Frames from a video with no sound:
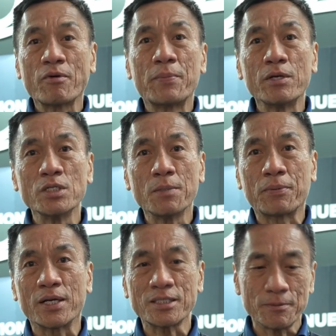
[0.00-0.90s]
from PoE
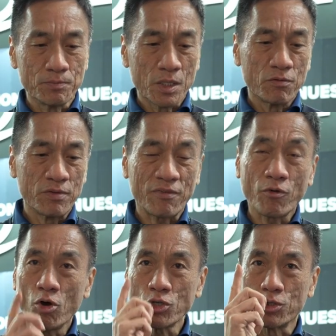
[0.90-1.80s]
Plus, we
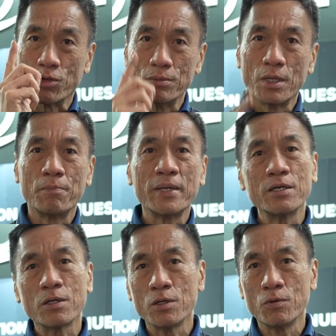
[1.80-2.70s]
have also
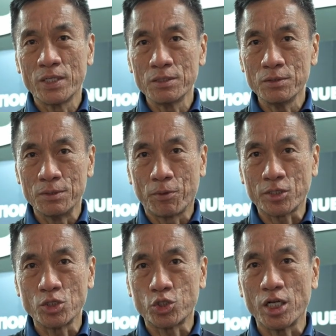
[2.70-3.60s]
made one
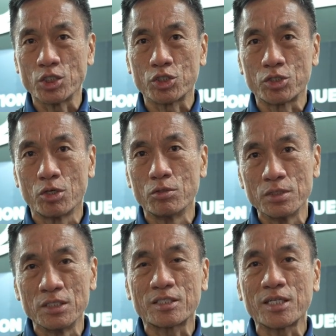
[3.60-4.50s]
important change.
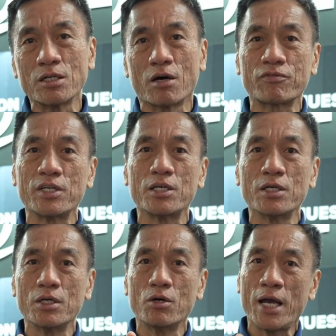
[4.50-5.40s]
So instead of
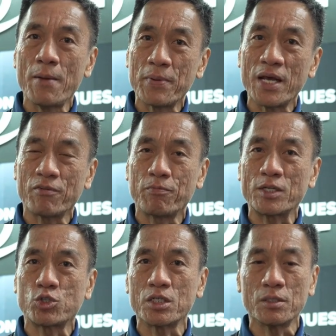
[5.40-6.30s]
the MPF
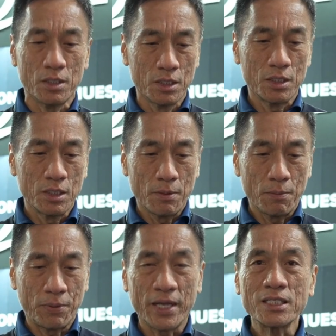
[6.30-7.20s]
battery
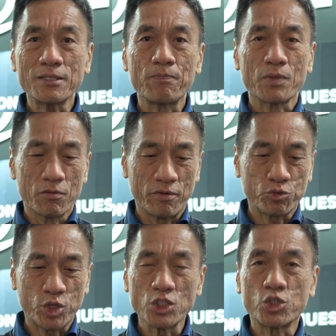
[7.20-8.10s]
plate,
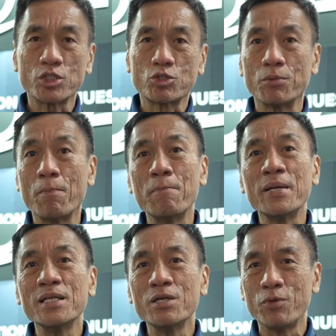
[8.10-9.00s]
we've changed it to
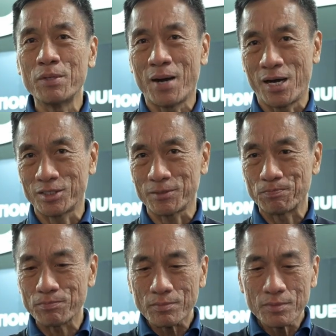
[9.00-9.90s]
mini V mount.
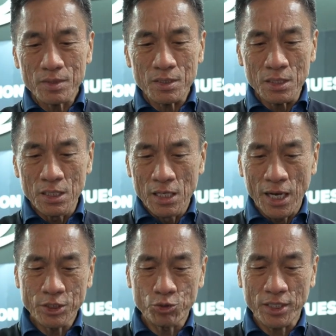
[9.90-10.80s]

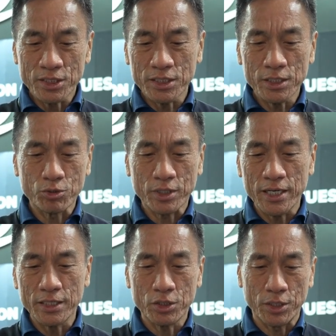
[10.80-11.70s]
As you can see
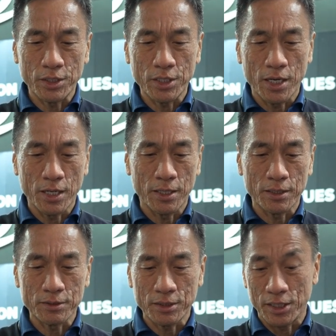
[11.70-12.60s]
today,
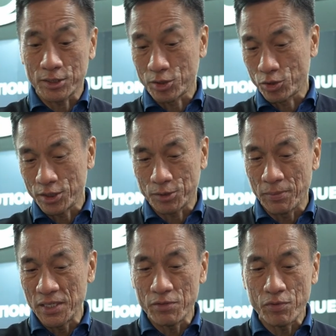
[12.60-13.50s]
there's this
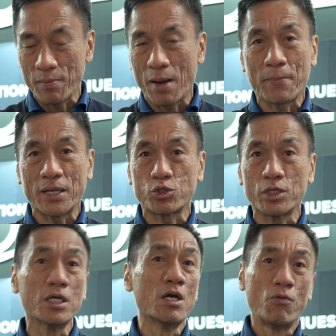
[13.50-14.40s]
mini V mount
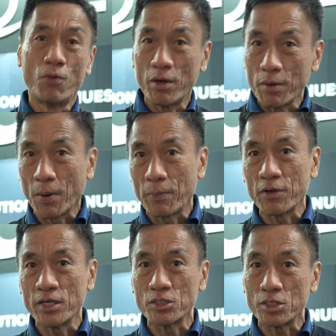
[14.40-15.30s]
battery, very
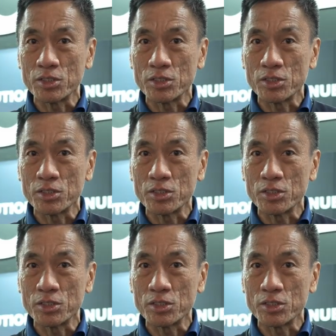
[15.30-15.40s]
popular in the